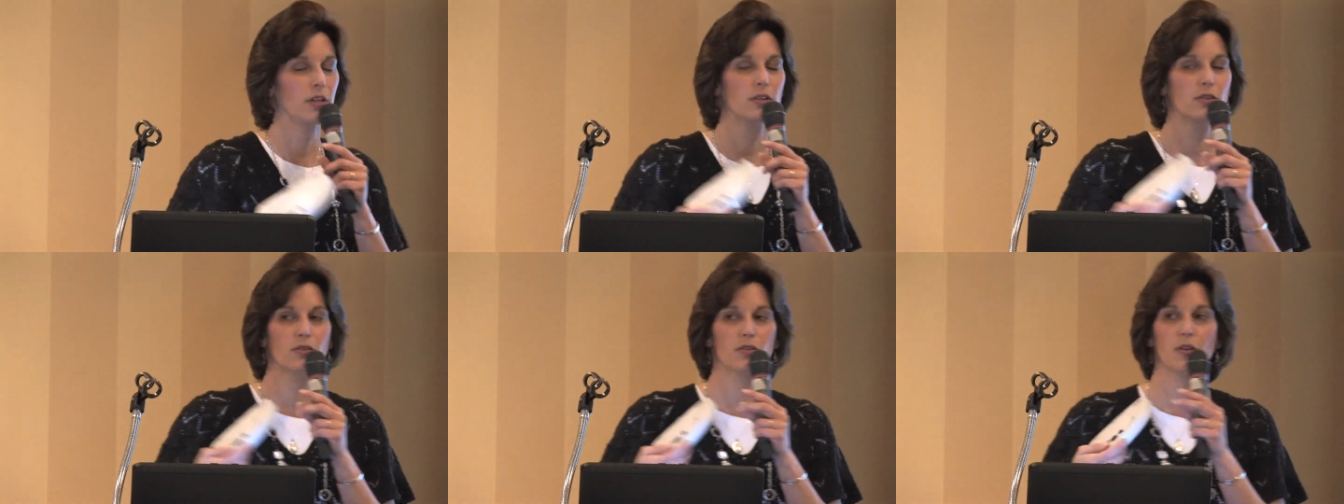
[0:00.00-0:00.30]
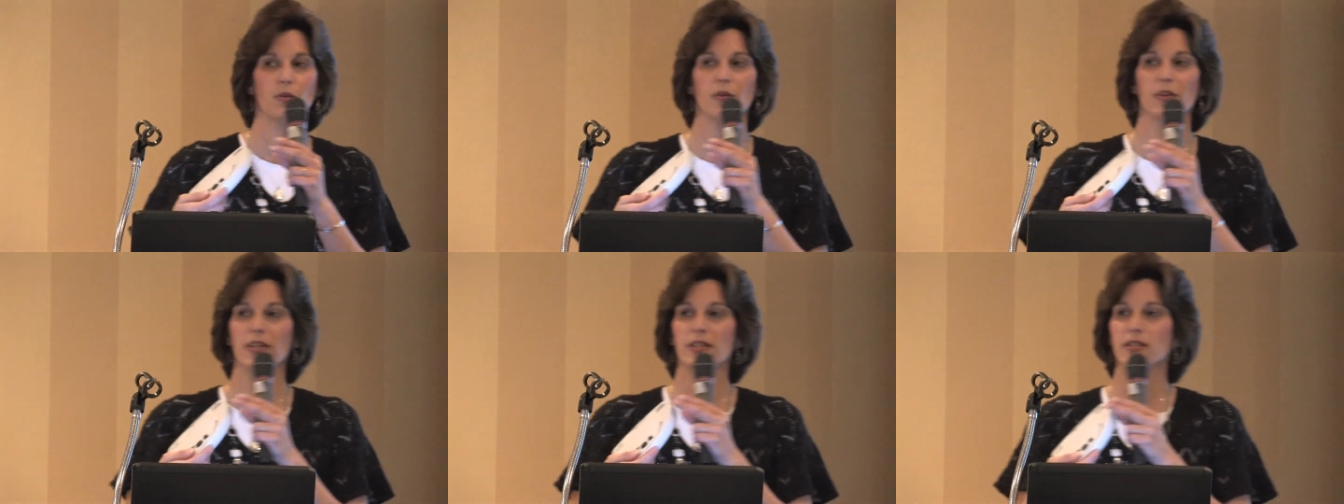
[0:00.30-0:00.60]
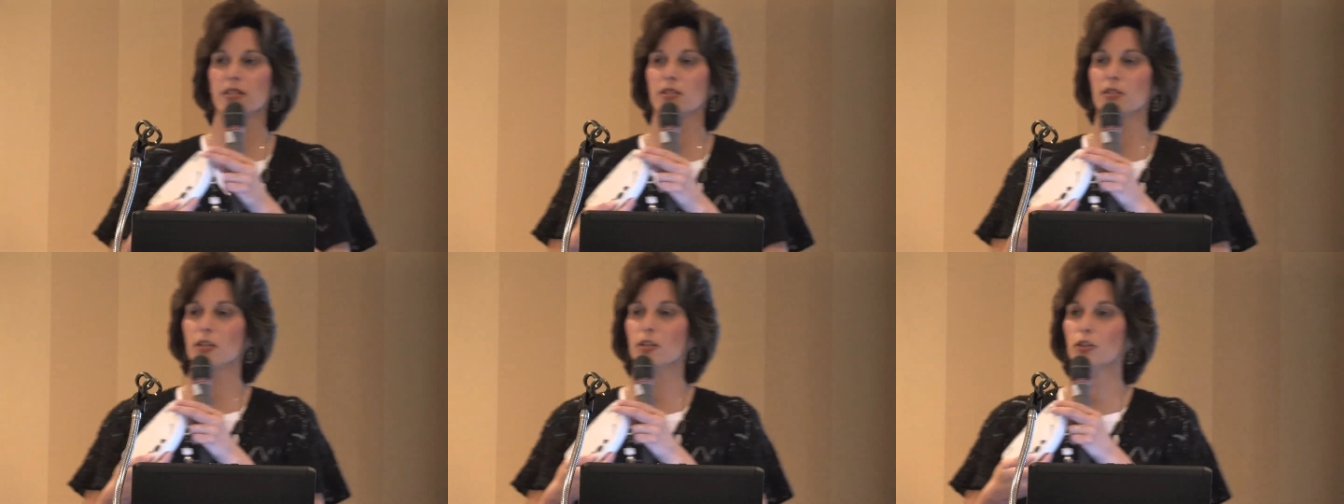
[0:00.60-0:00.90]
So
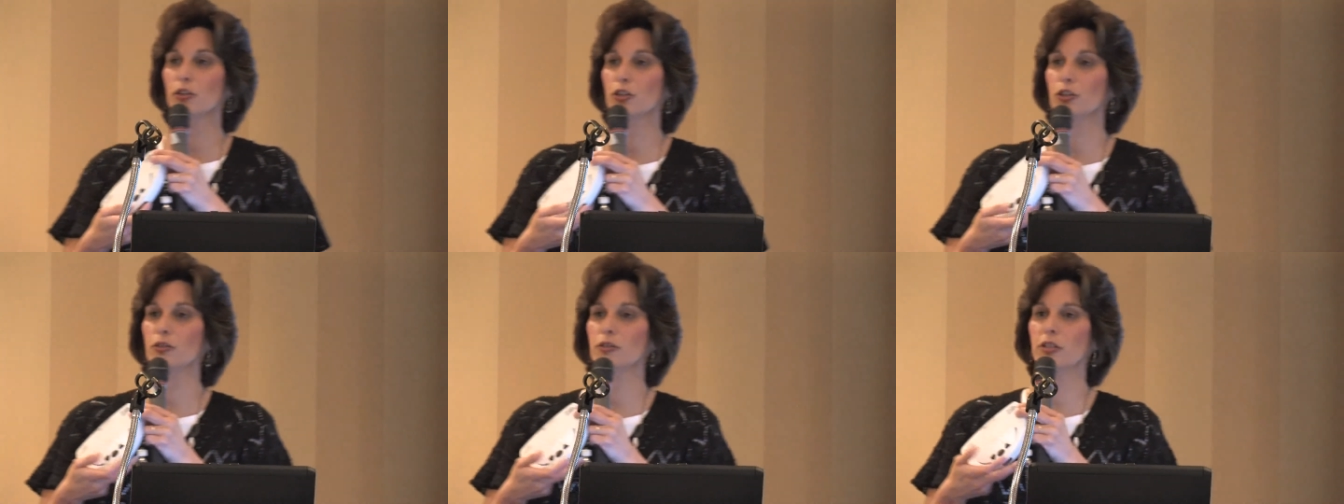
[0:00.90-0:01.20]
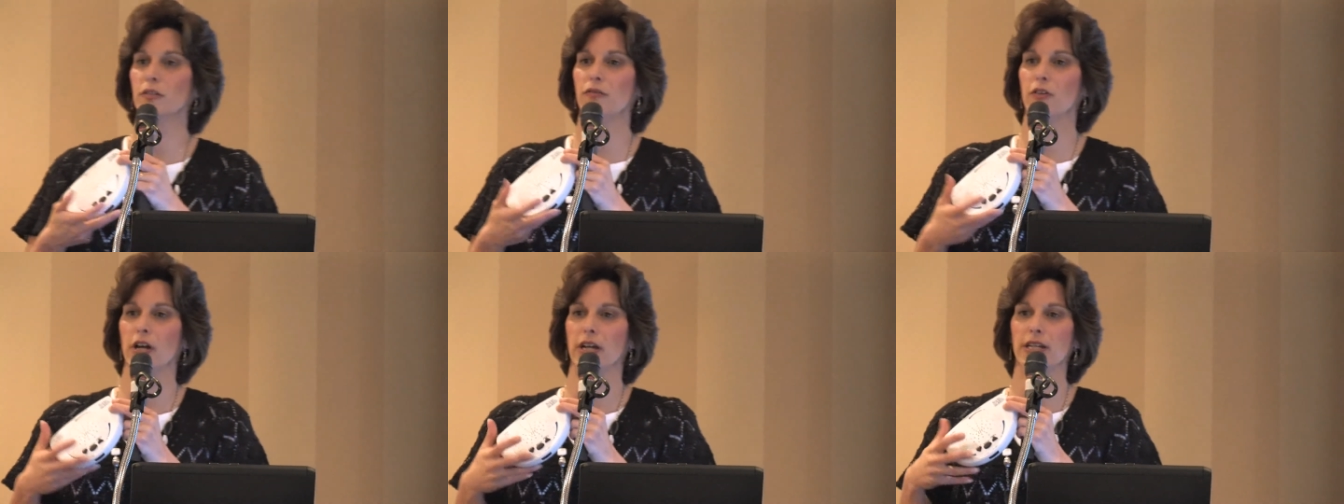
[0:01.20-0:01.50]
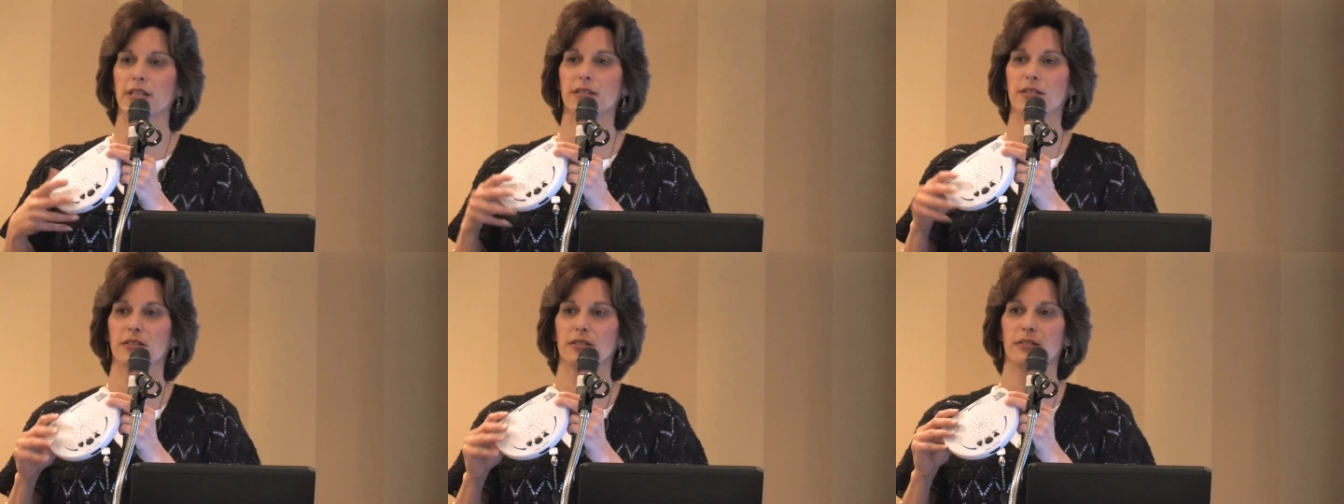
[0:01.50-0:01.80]
this is a little
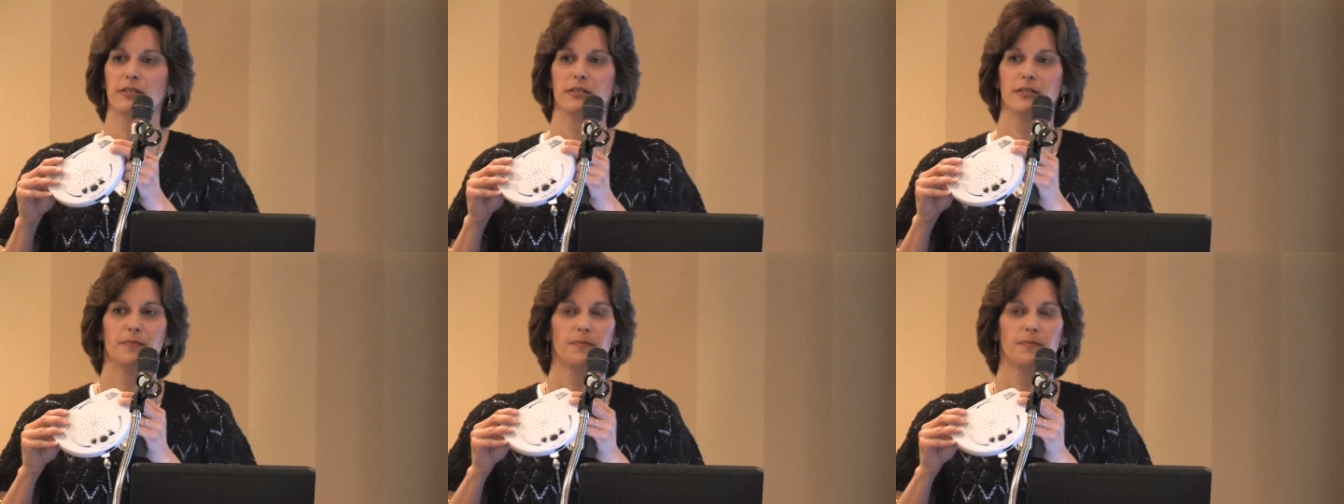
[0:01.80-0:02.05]
device